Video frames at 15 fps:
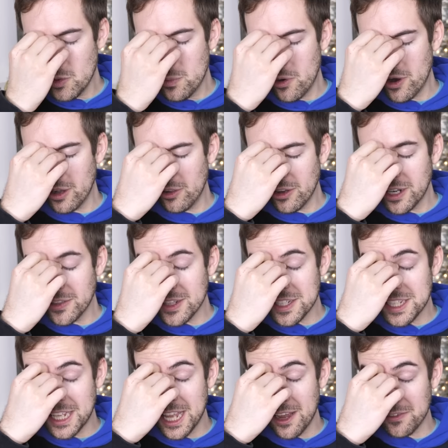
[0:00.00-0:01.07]
The more I look at
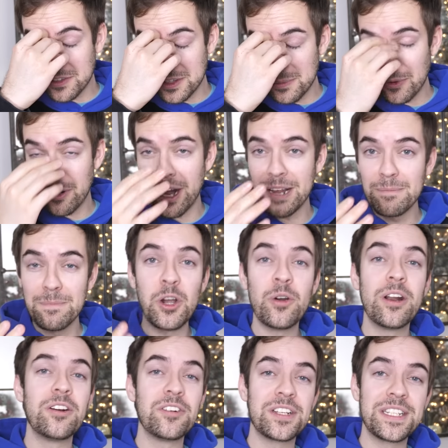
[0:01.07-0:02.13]
this gift, the more I
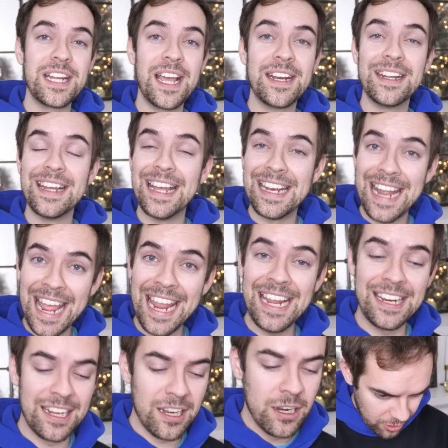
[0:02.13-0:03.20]
don't understand it and
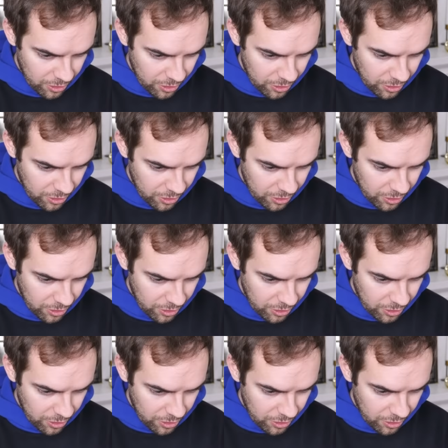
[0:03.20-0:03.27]
hate it.